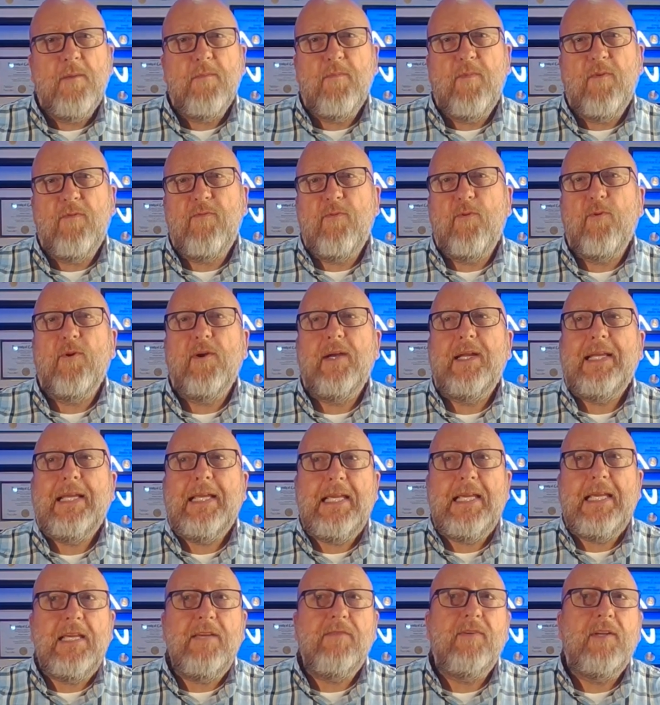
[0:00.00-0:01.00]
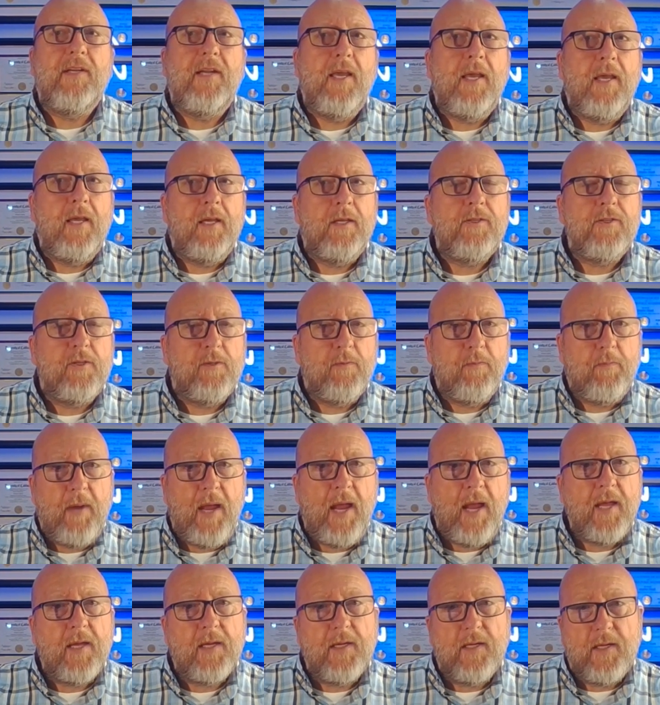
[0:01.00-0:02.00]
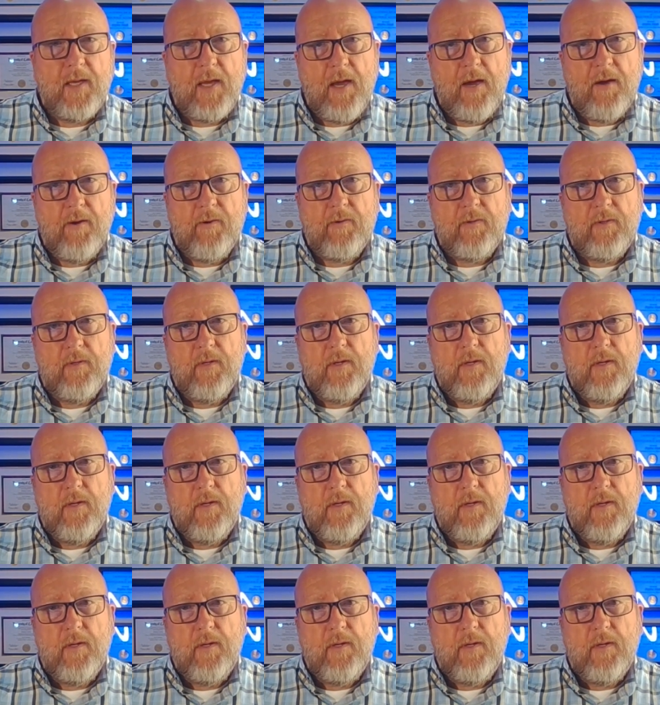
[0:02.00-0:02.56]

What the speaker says: before it even hits your bank account,